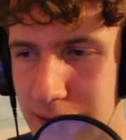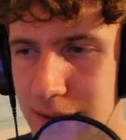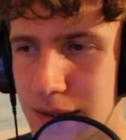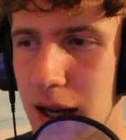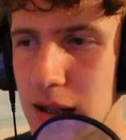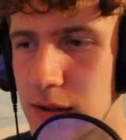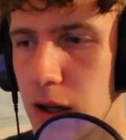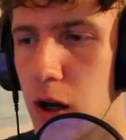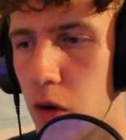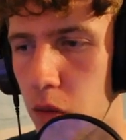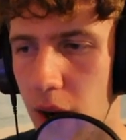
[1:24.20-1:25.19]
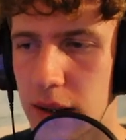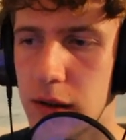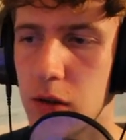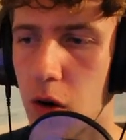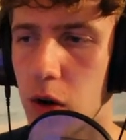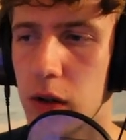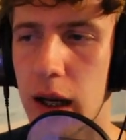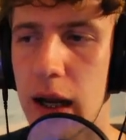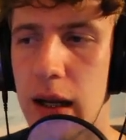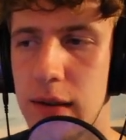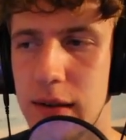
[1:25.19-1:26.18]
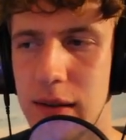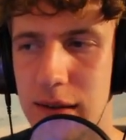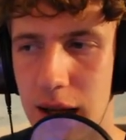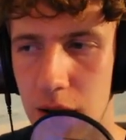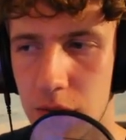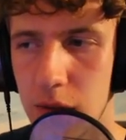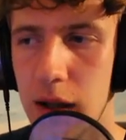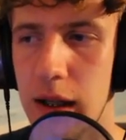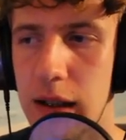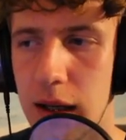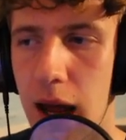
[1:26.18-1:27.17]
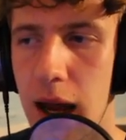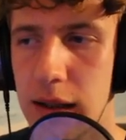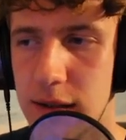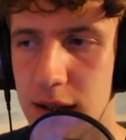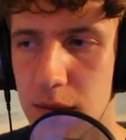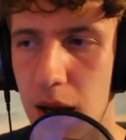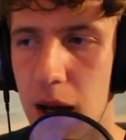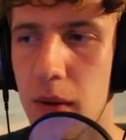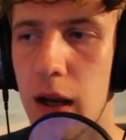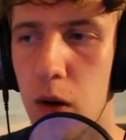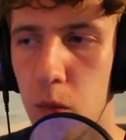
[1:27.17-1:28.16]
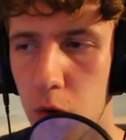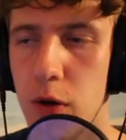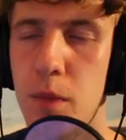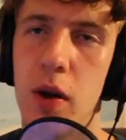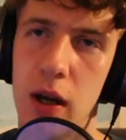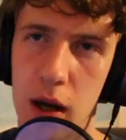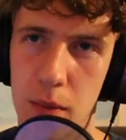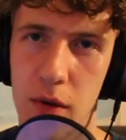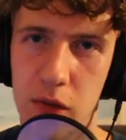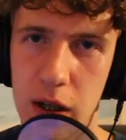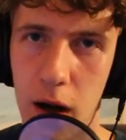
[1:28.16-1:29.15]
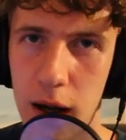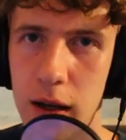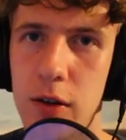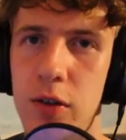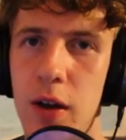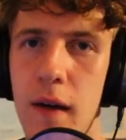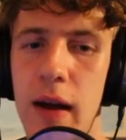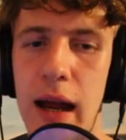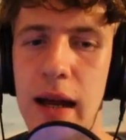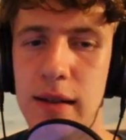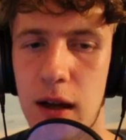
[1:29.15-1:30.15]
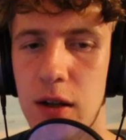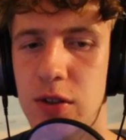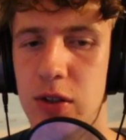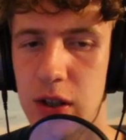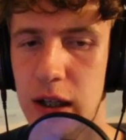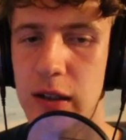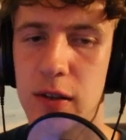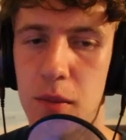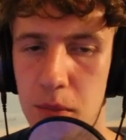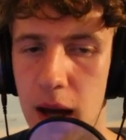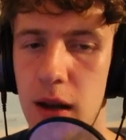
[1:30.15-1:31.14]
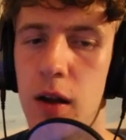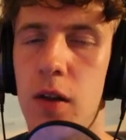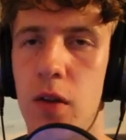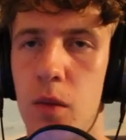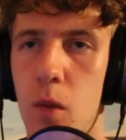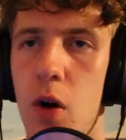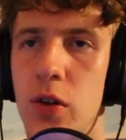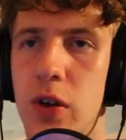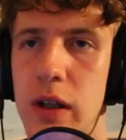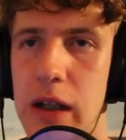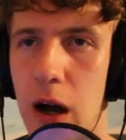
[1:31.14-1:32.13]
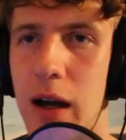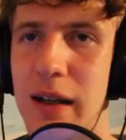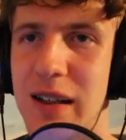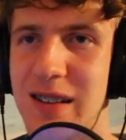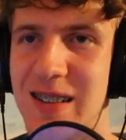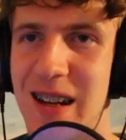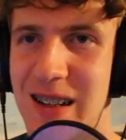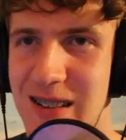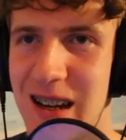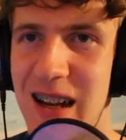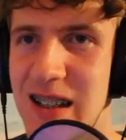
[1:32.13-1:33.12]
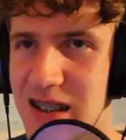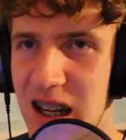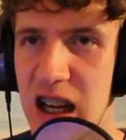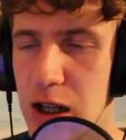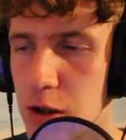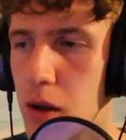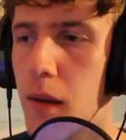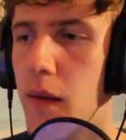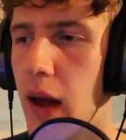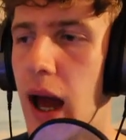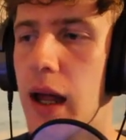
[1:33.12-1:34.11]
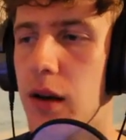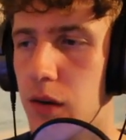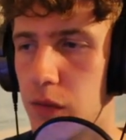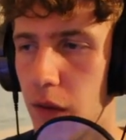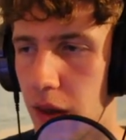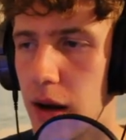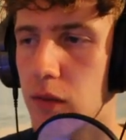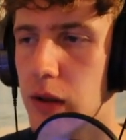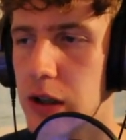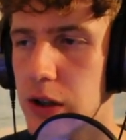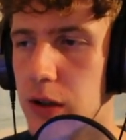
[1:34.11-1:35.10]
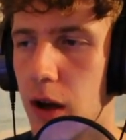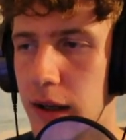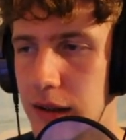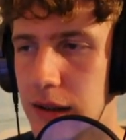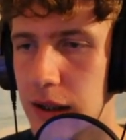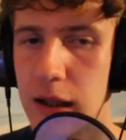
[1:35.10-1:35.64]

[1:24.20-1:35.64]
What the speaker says: days. Ragnarok is definitely an A tier map, and I would put it above the island. It does things better than what the island did it in, and for that reason I think it